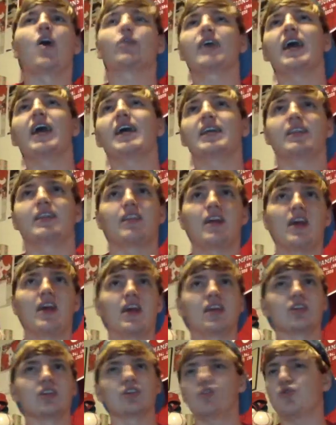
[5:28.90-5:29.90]
Okay,
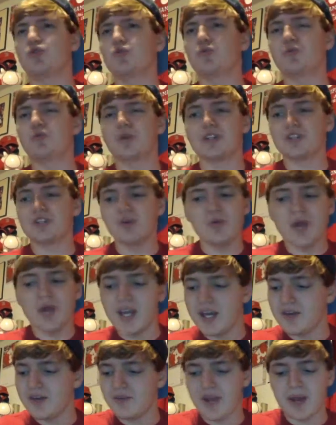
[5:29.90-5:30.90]
you do
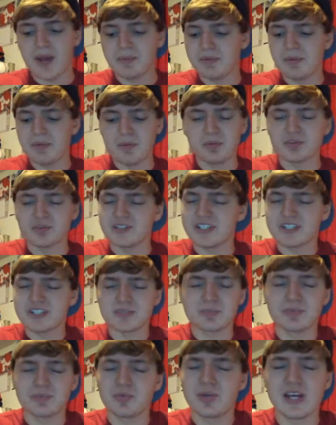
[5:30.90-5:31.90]
have how many people?
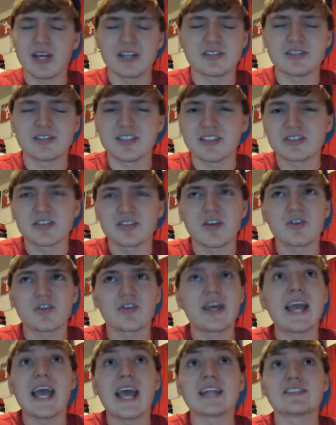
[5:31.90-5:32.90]
Six. We had six start.
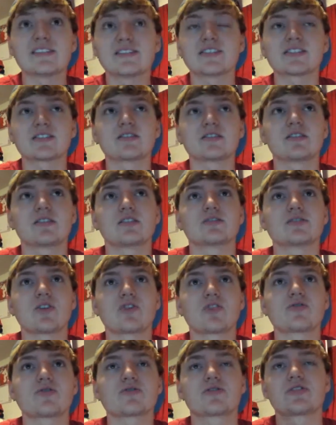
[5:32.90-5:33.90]
They had six
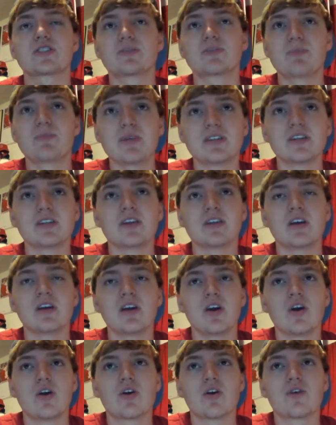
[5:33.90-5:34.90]
starters suspended
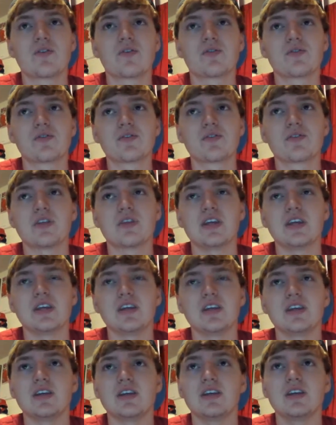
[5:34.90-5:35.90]
for
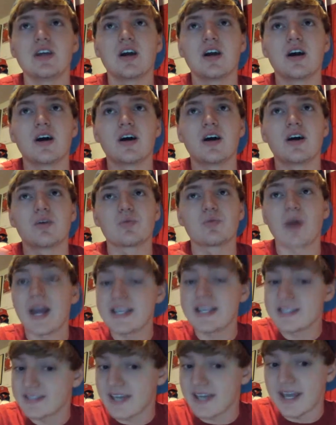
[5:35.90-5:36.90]
the uh,
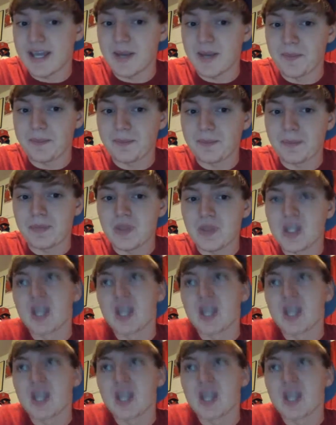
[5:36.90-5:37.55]
Rice game.